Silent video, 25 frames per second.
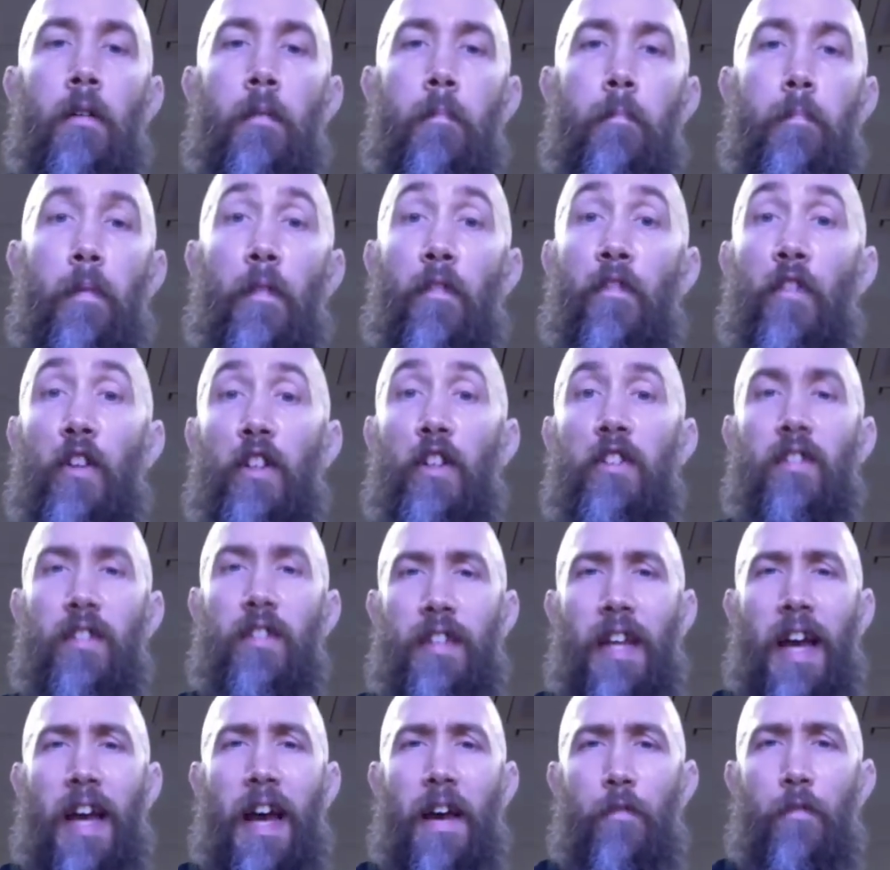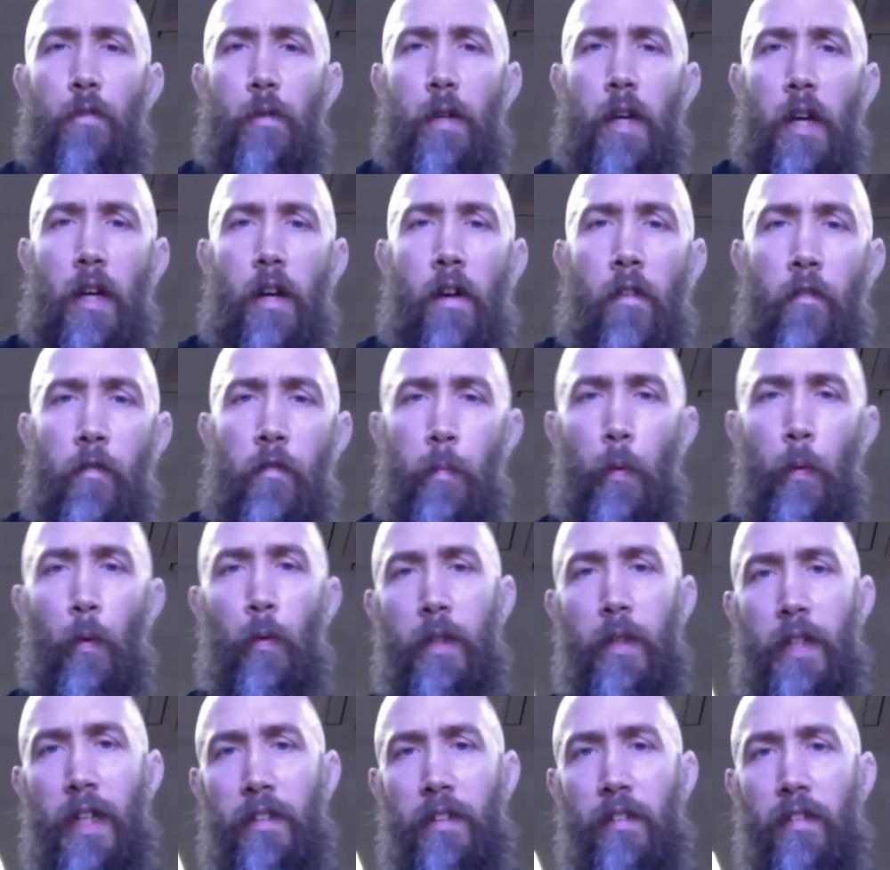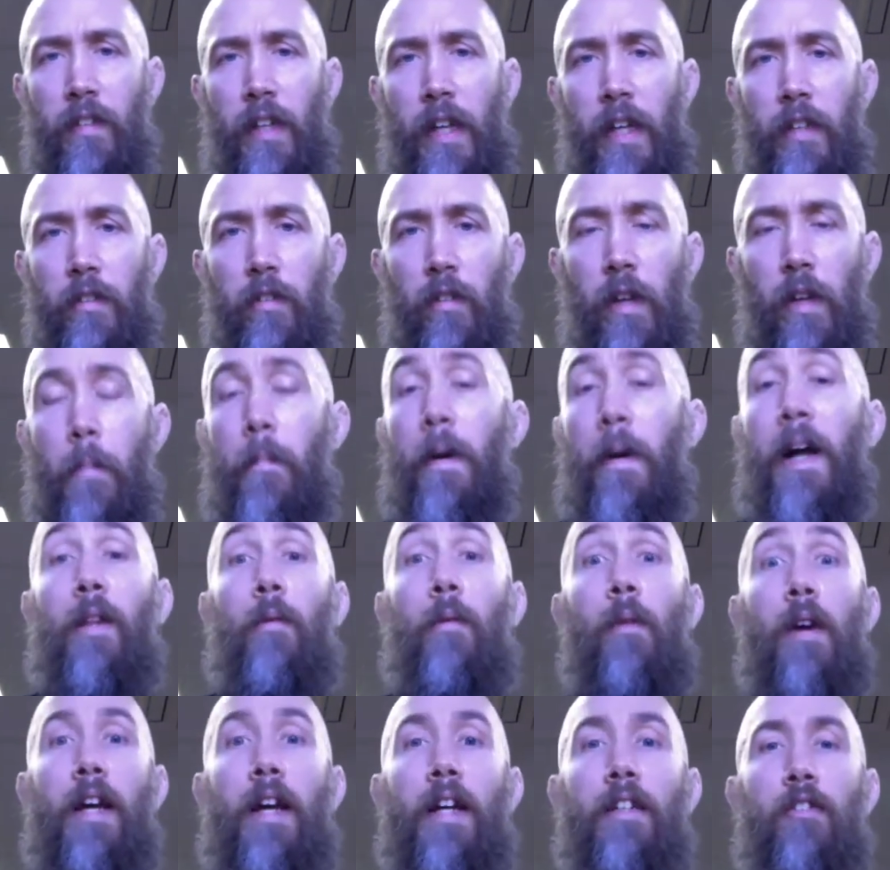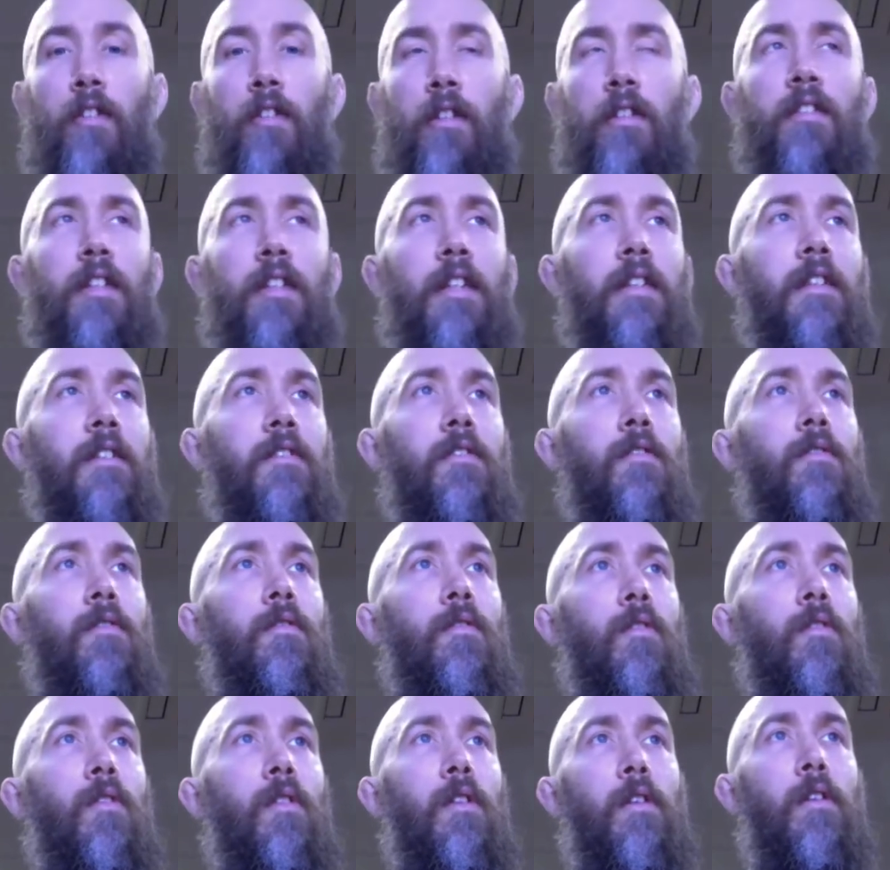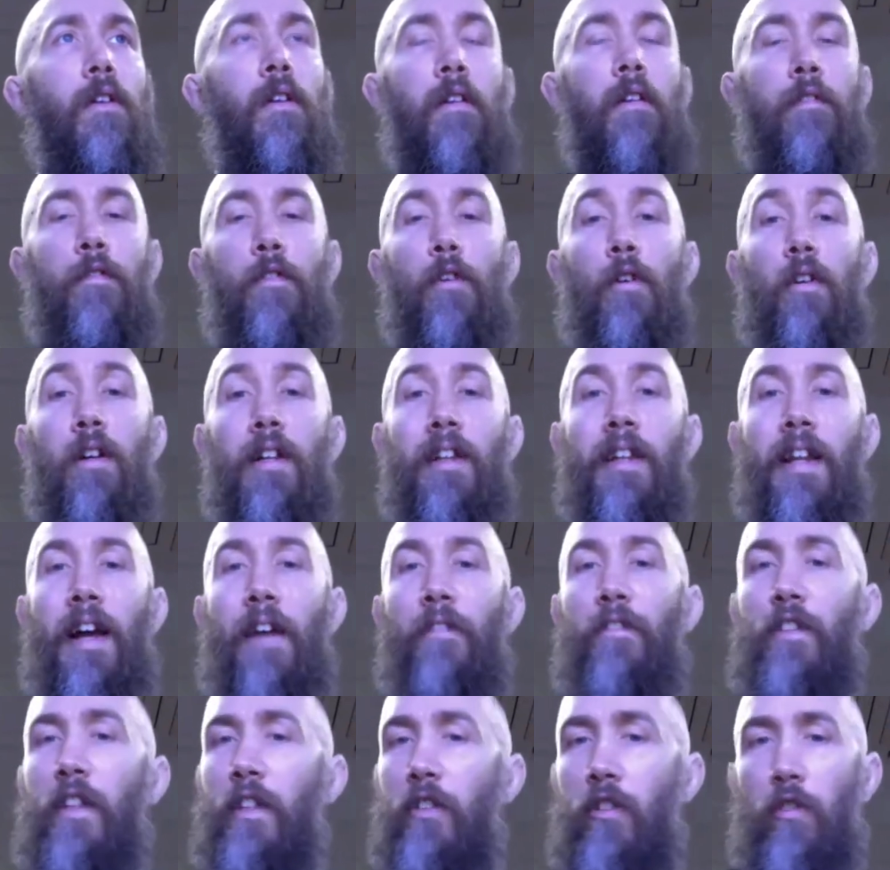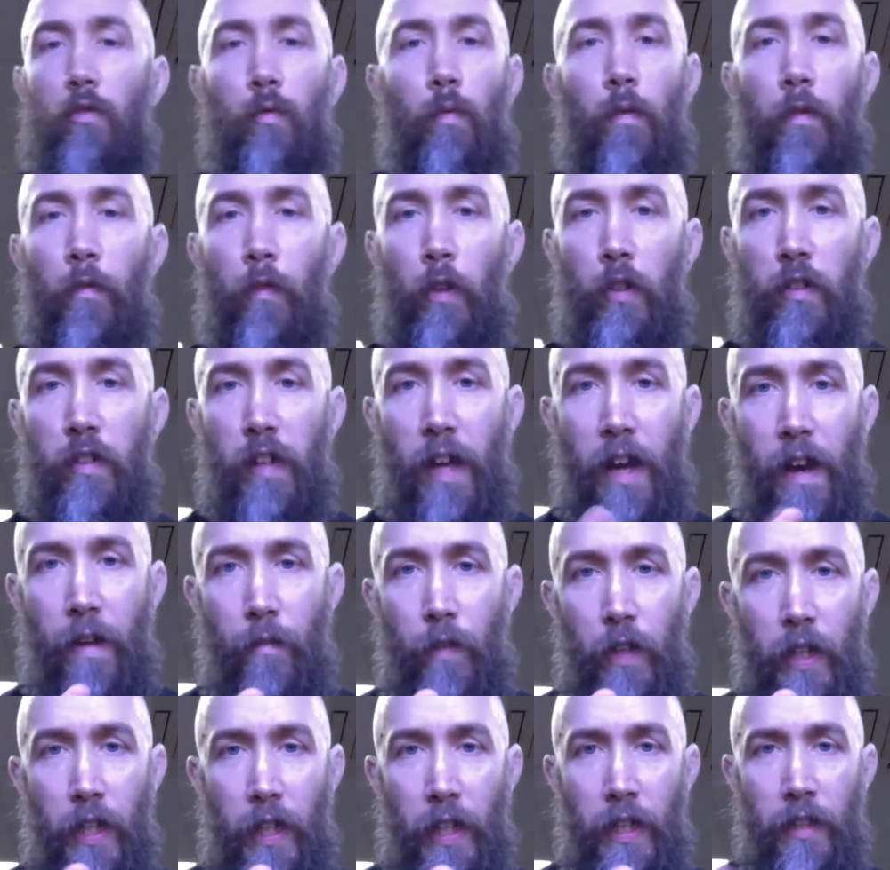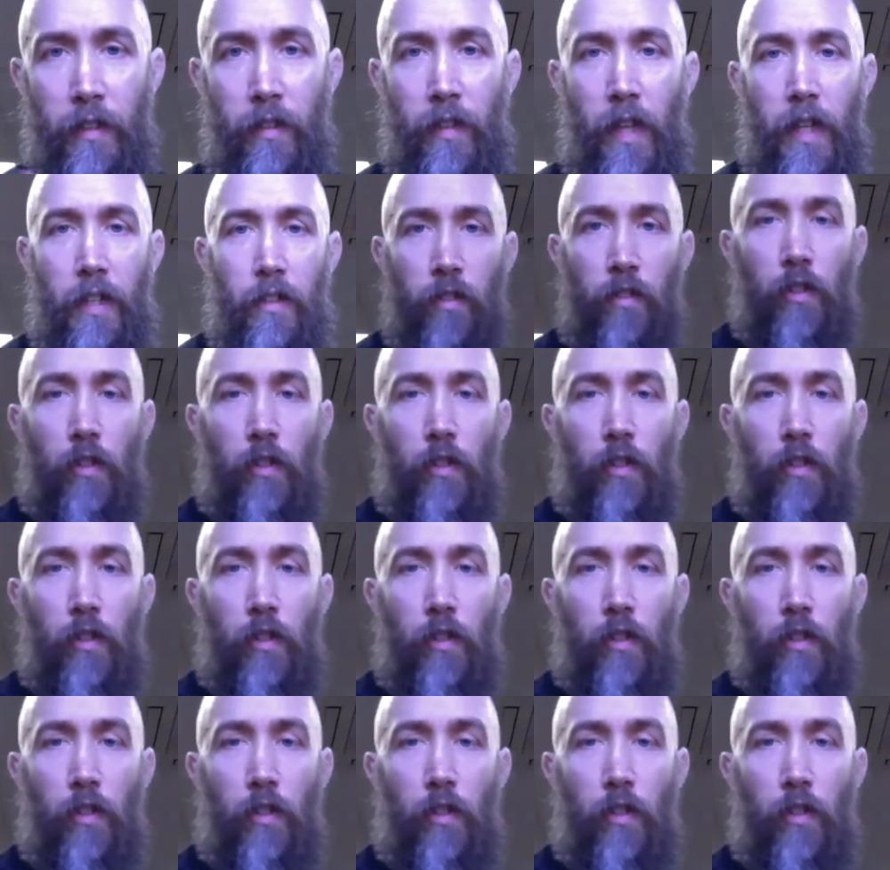But first, let's have you get comfortable with that stance, okay? And by the way, I should have said this earlier. If you're a lefty, just reverse everything I said.